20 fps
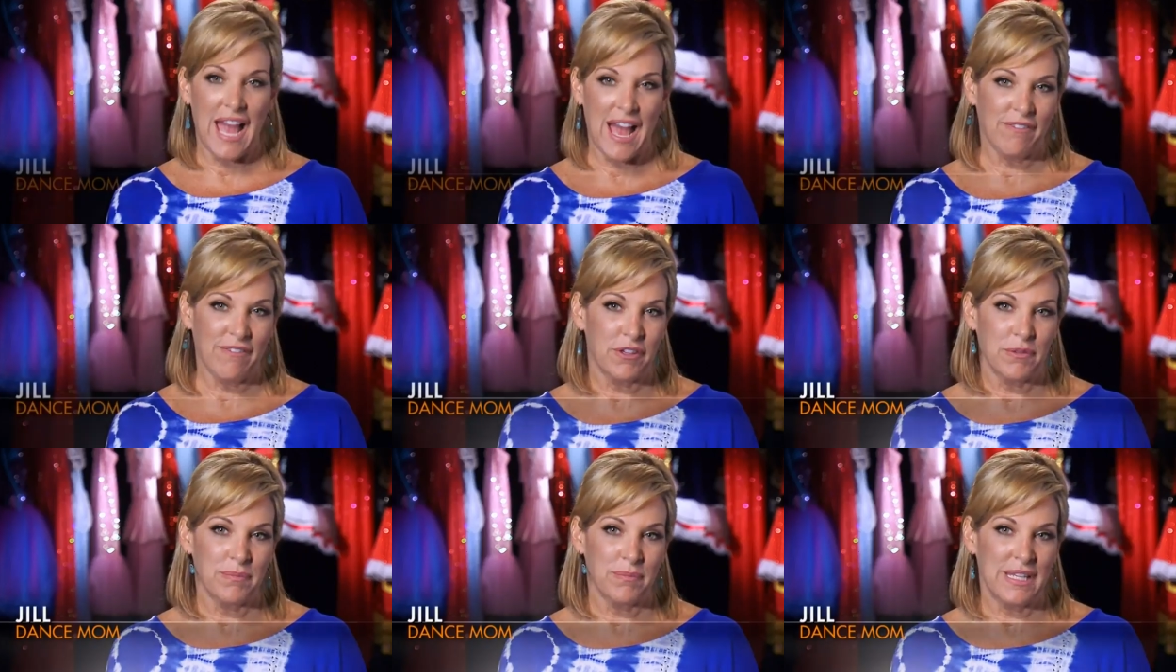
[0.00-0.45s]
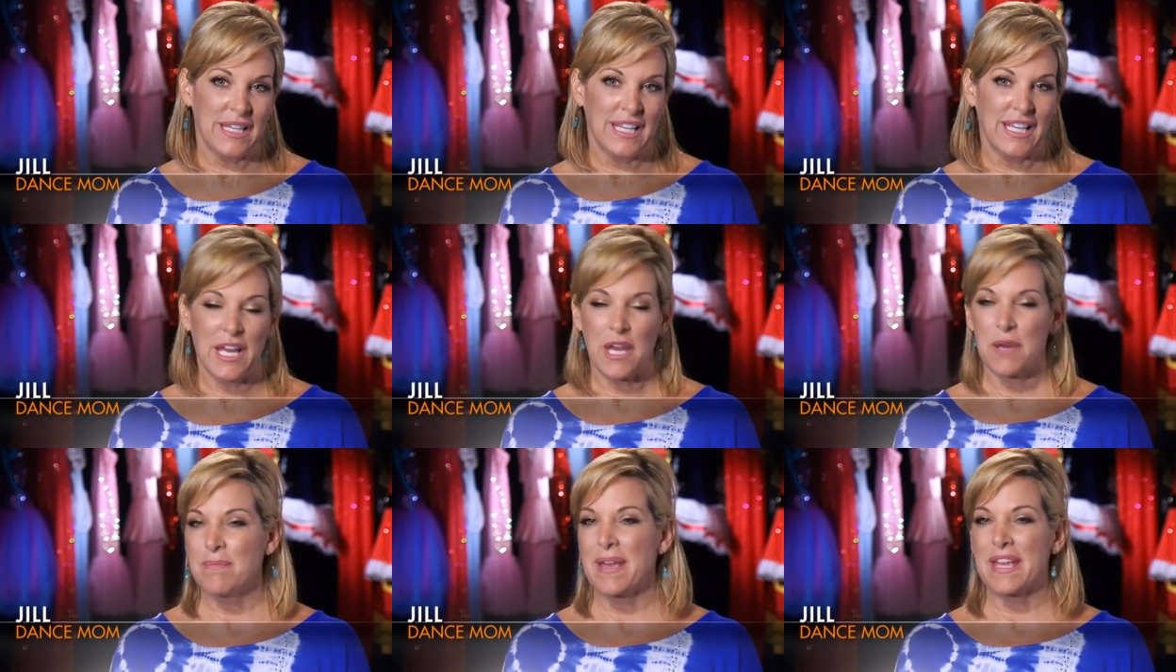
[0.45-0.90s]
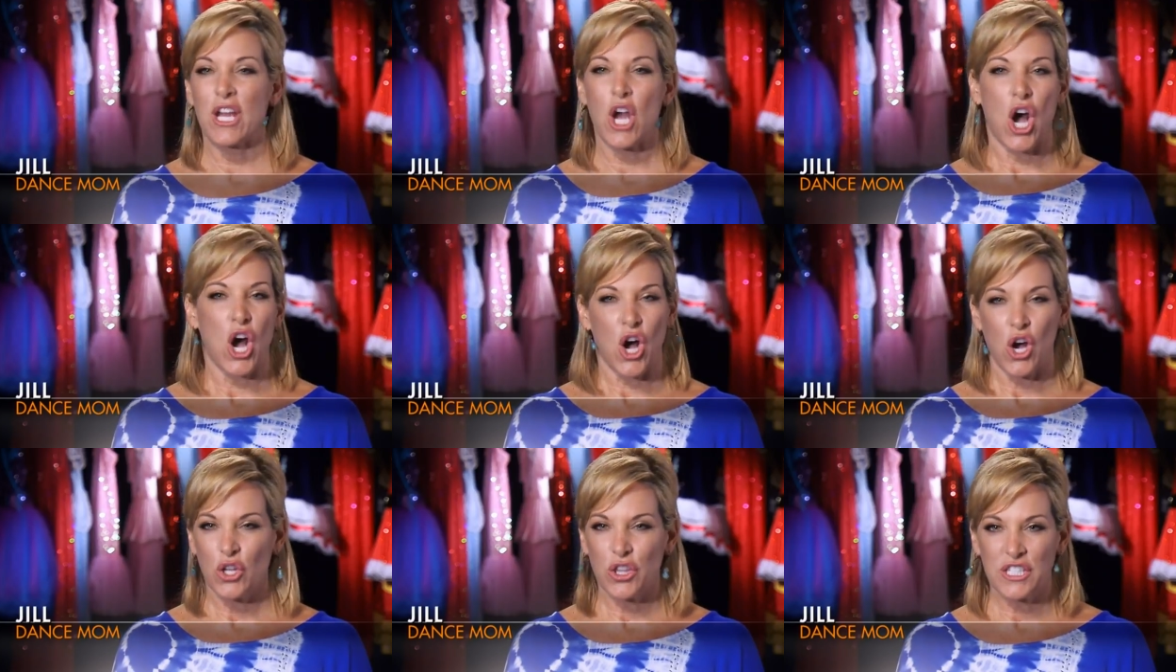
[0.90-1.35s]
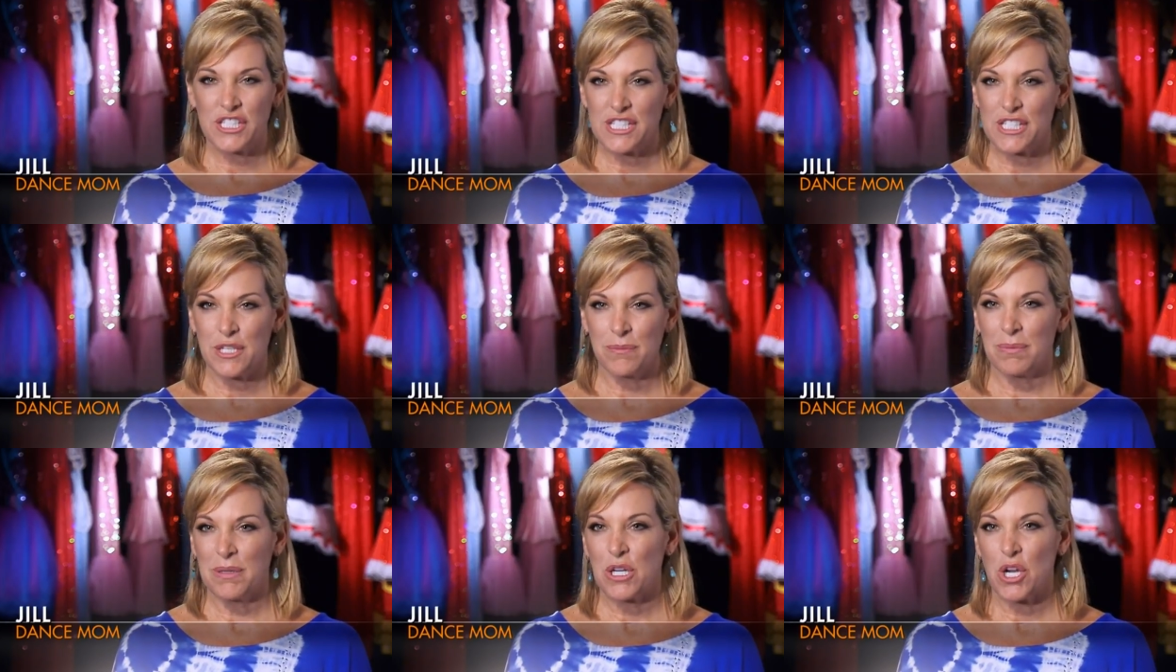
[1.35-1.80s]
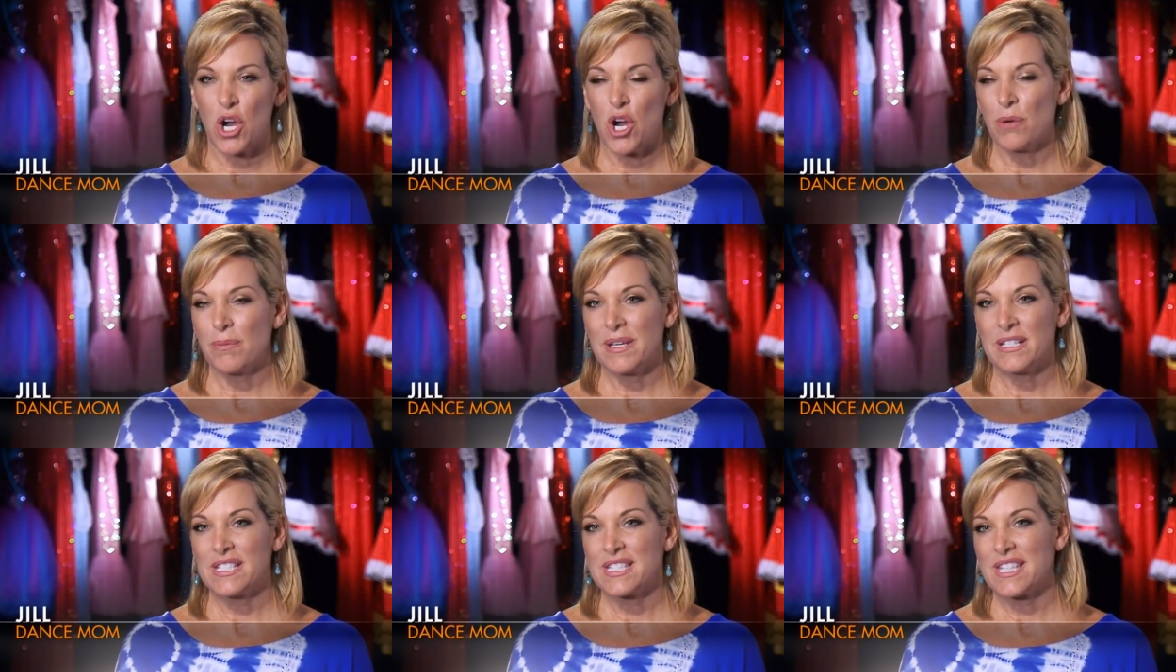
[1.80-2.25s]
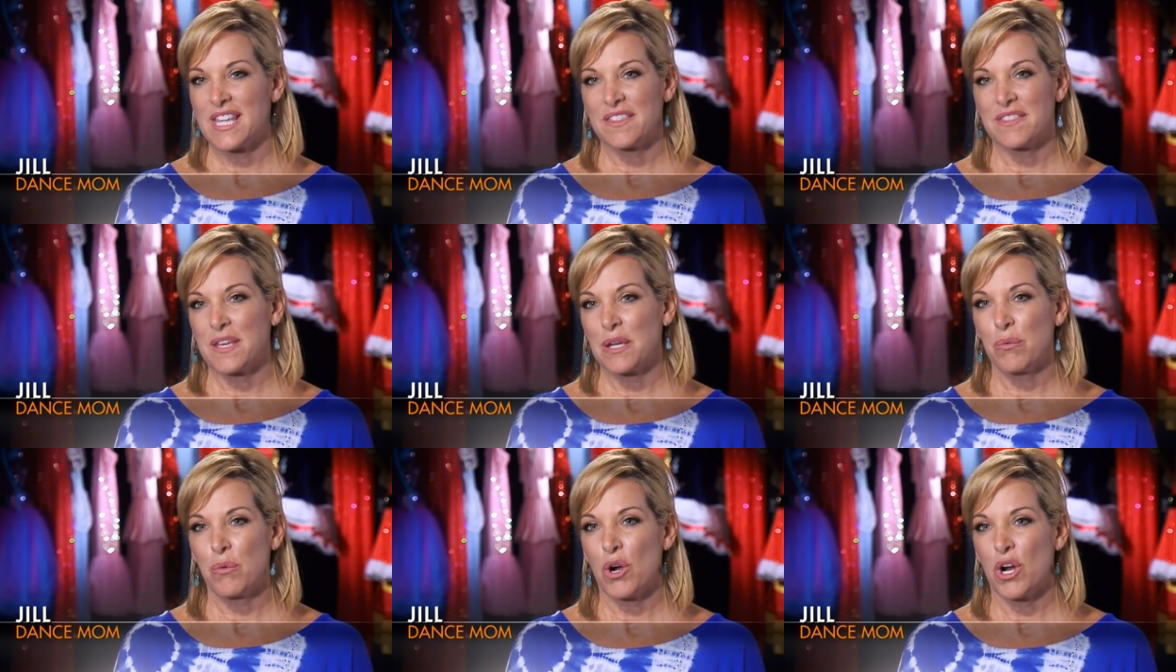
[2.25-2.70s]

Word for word: laugh at me and make all the snippy comments that they